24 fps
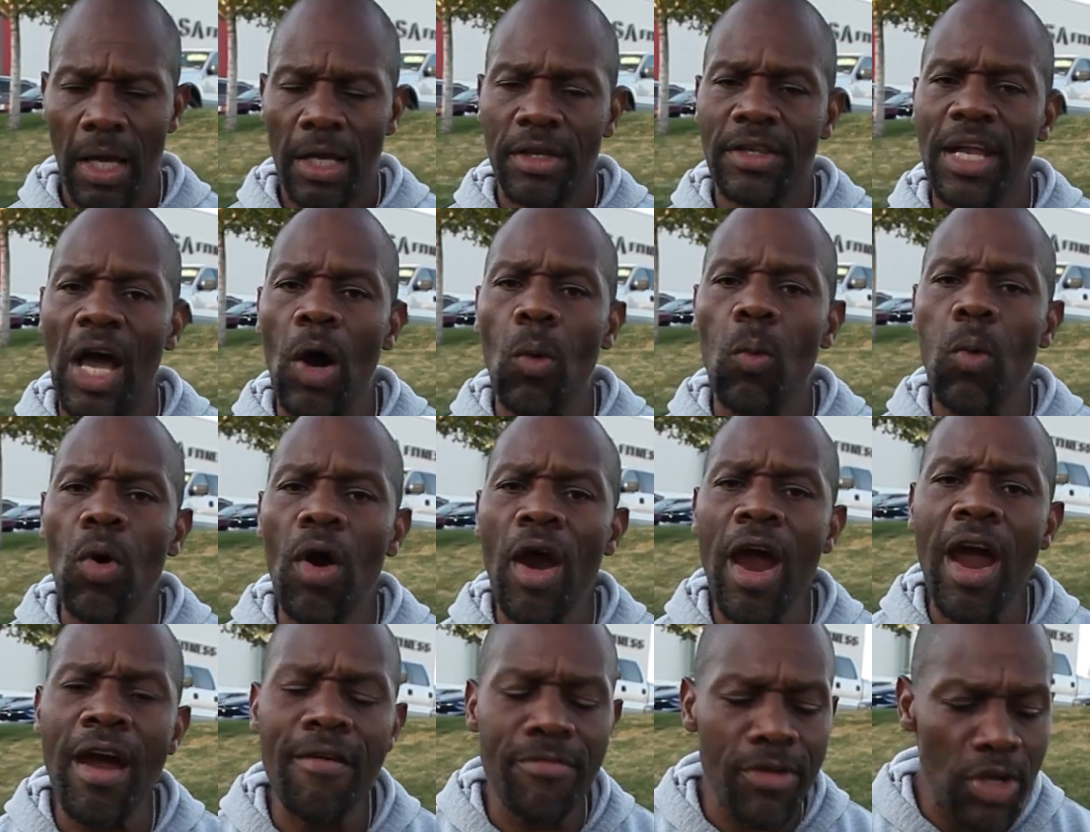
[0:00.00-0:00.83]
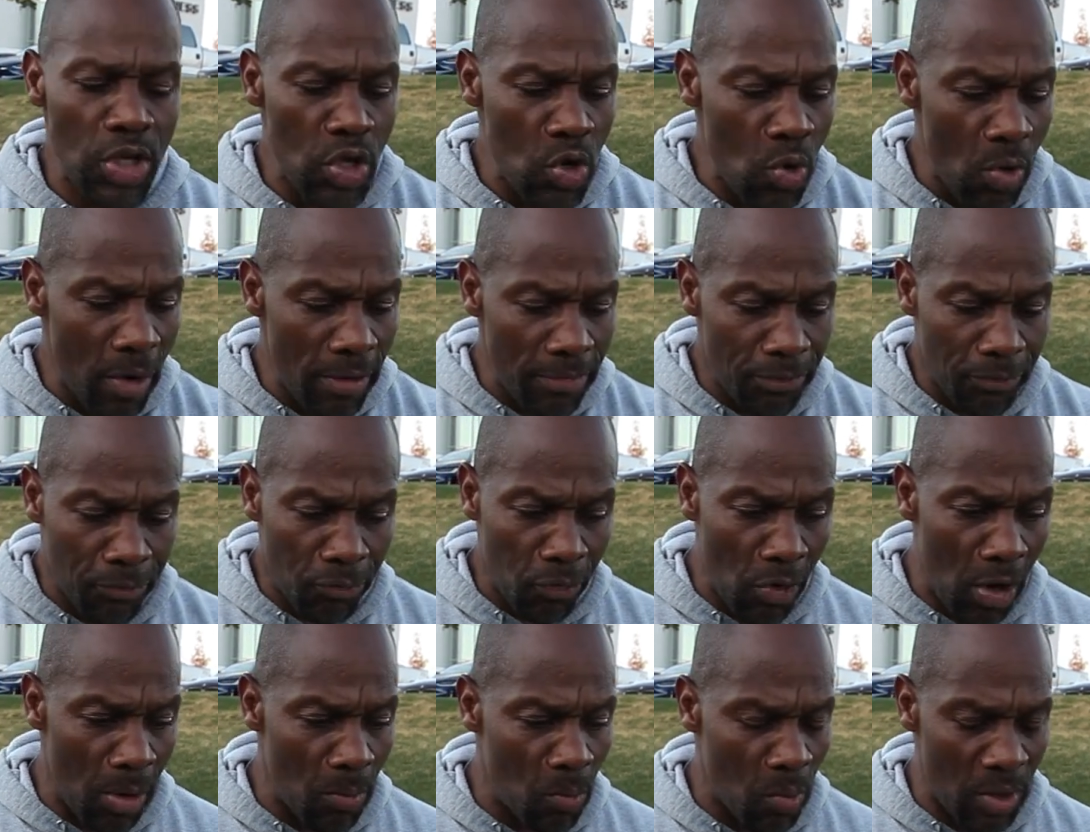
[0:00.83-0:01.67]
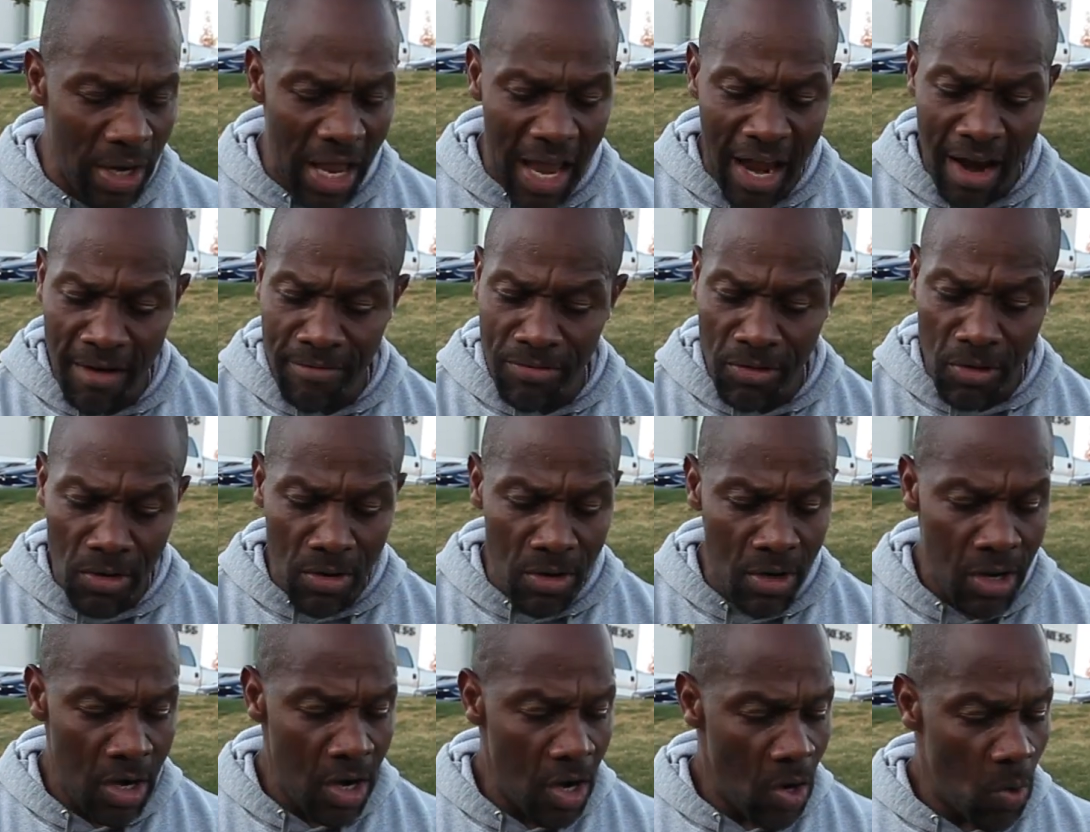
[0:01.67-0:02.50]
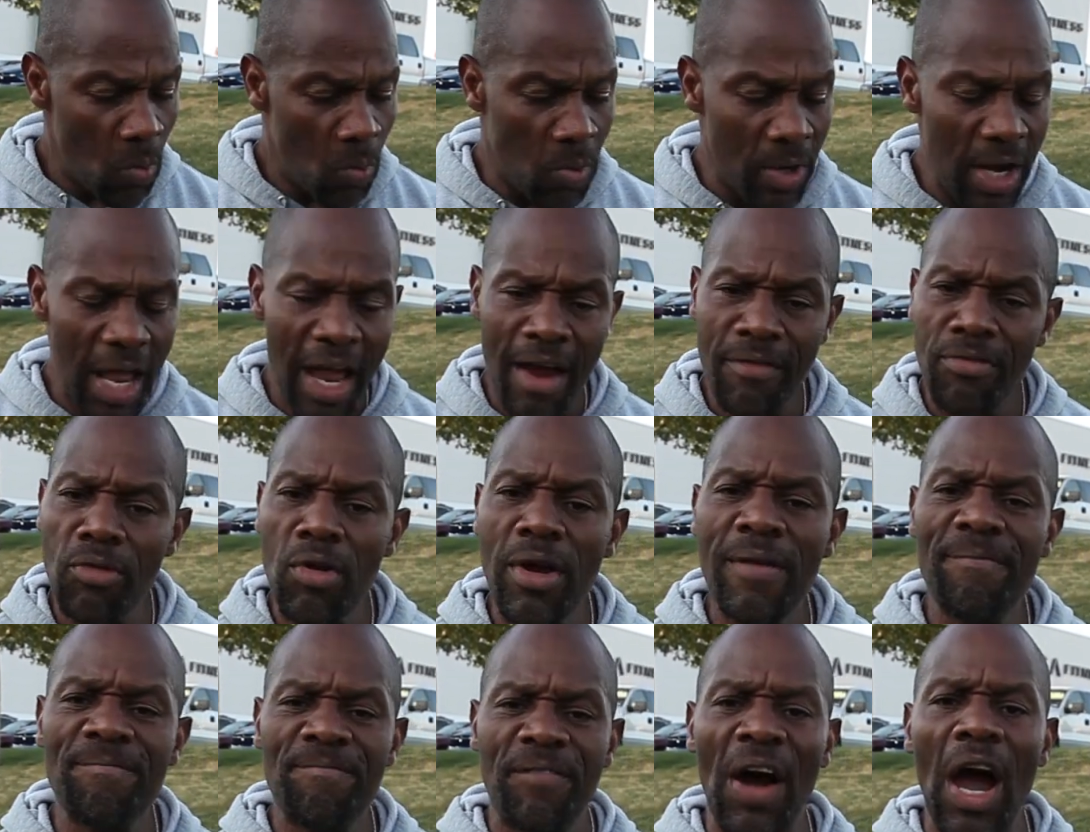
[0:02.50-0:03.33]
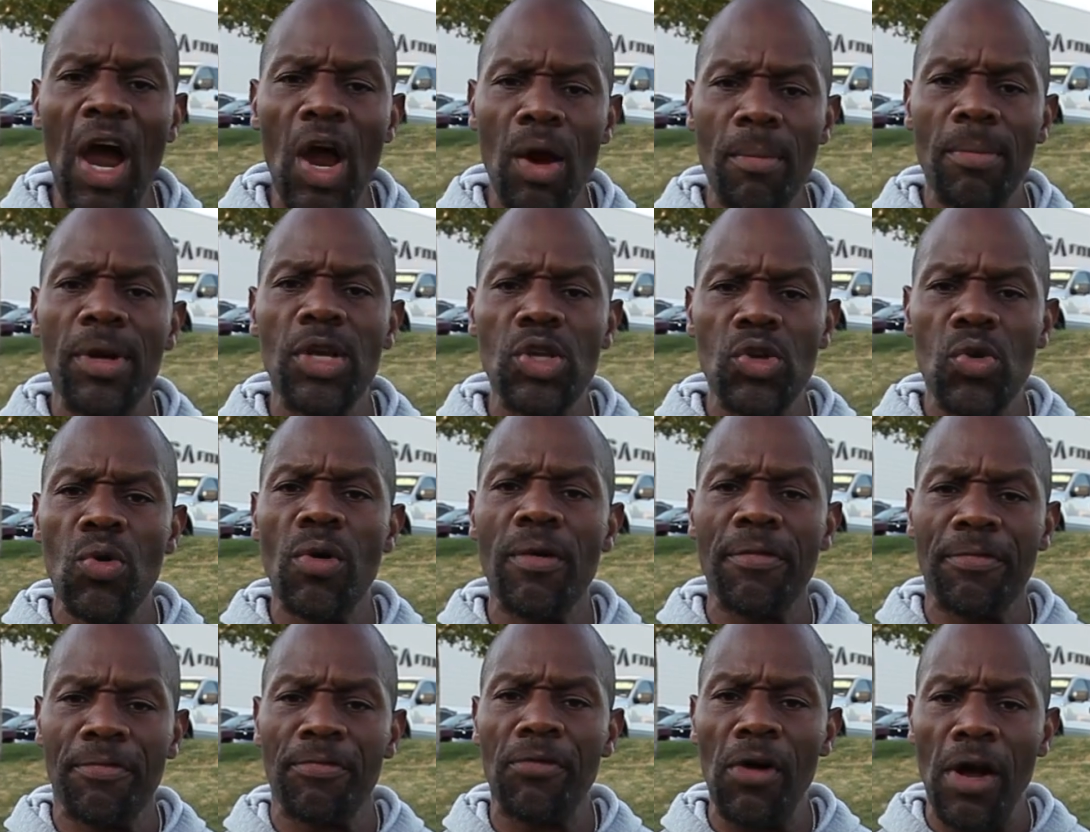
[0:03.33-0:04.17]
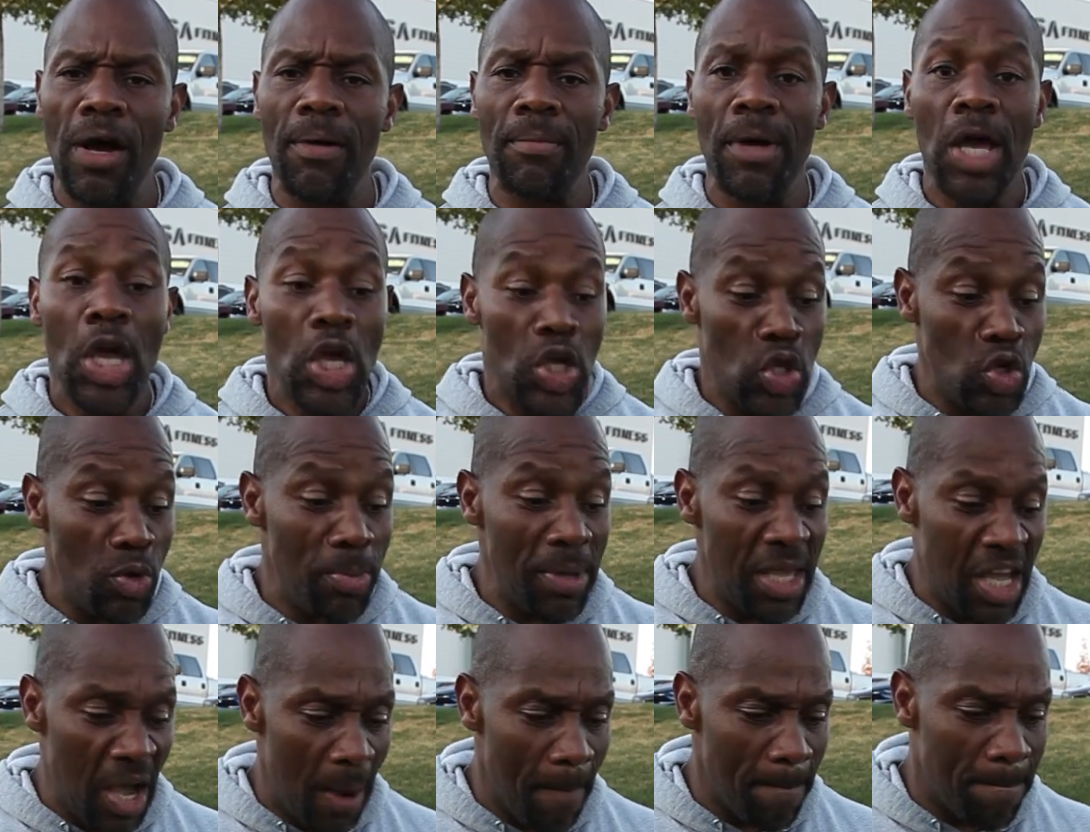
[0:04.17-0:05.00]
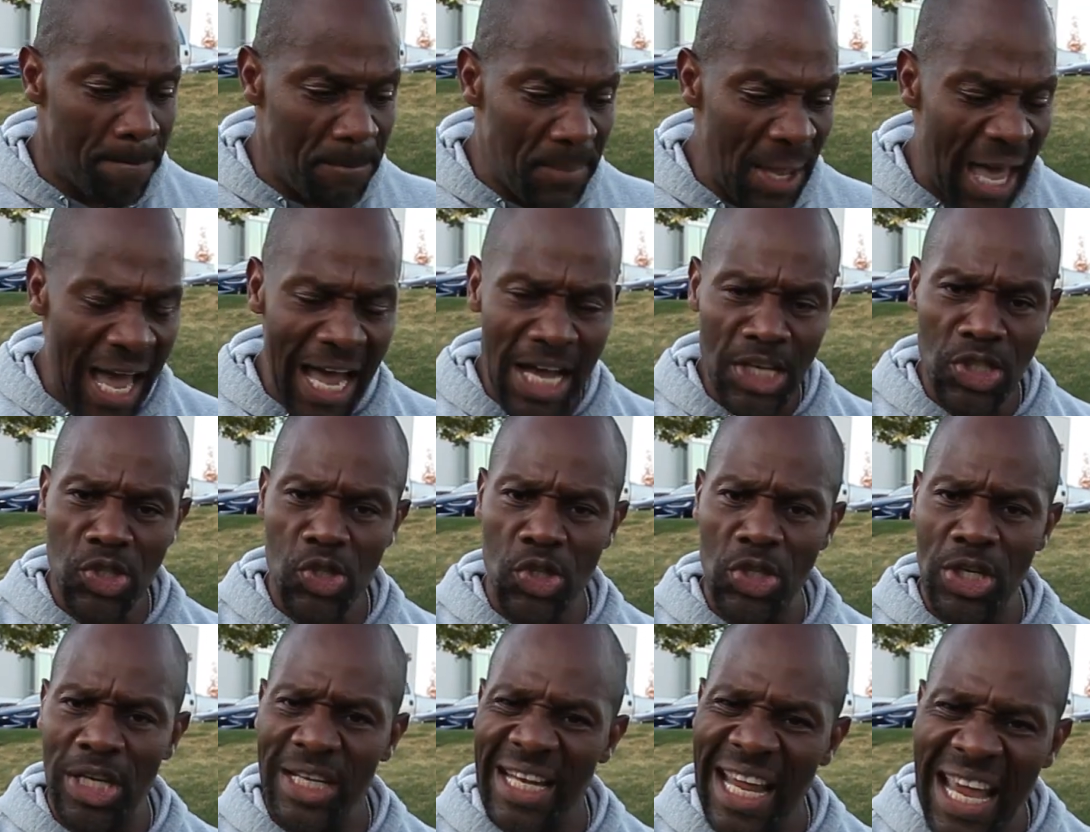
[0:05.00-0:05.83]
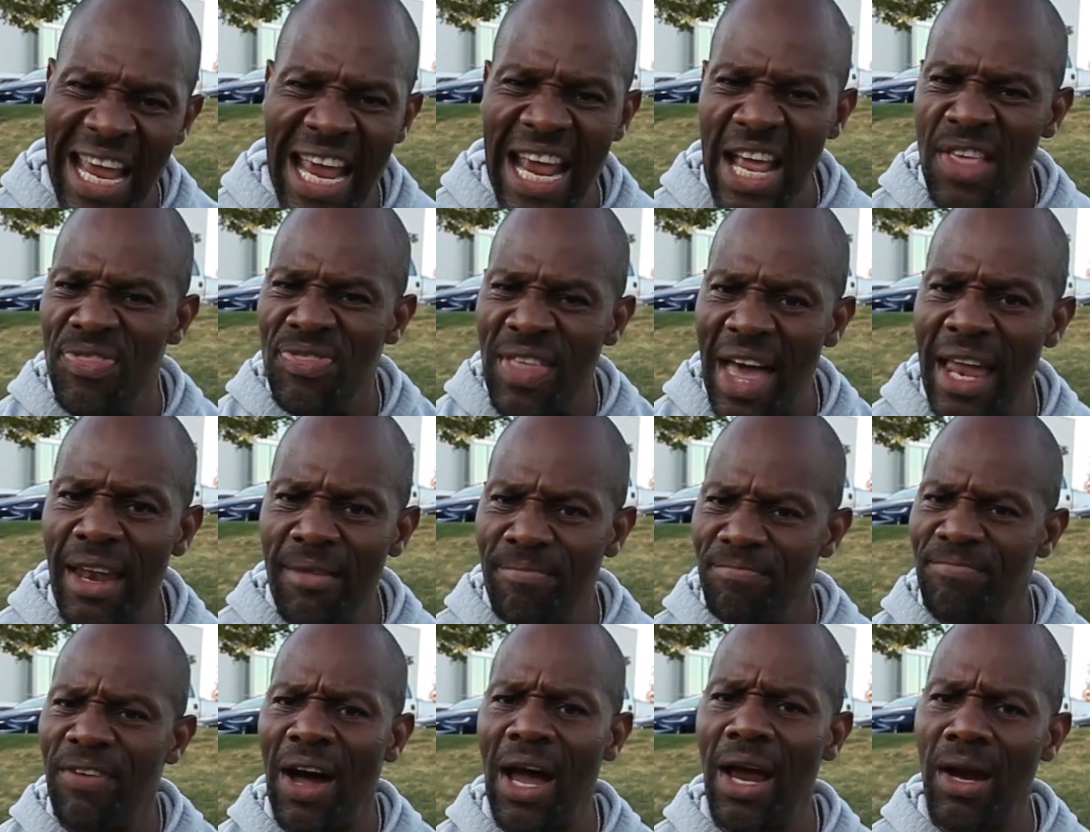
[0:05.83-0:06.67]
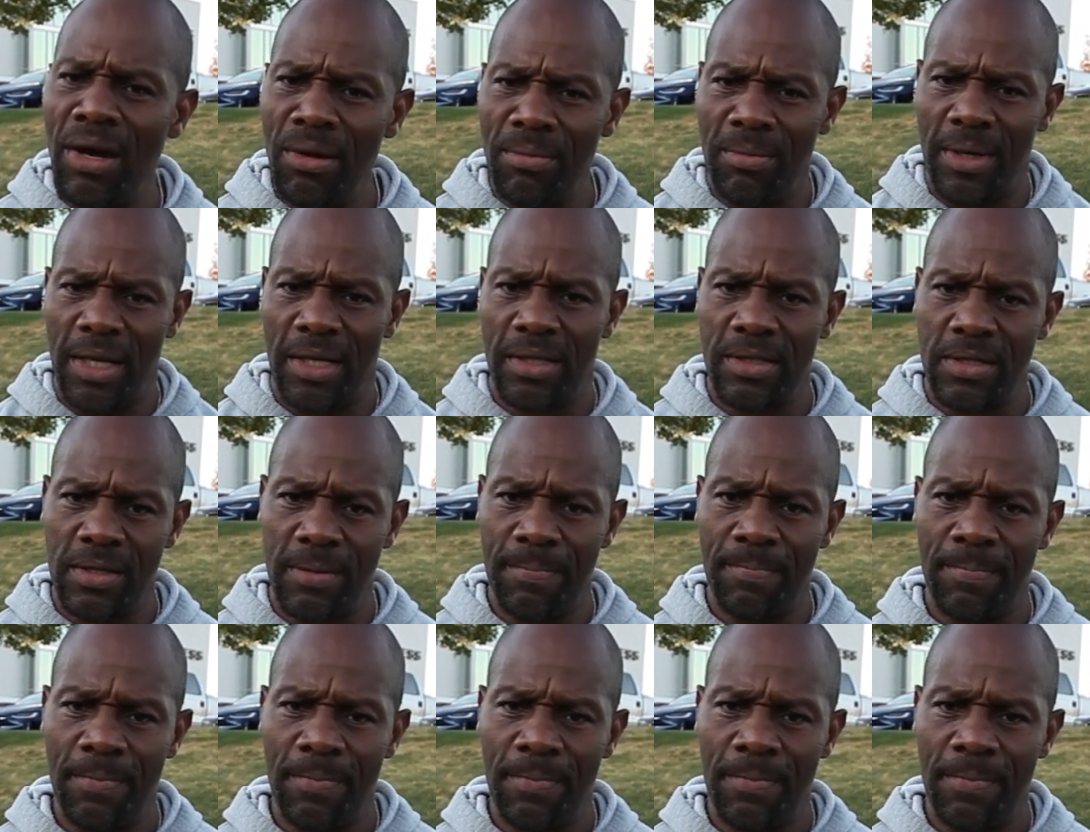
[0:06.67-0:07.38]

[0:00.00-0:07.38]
Now, wherever you are from, whatever, whatever environment you are from, you become passionate in that environment.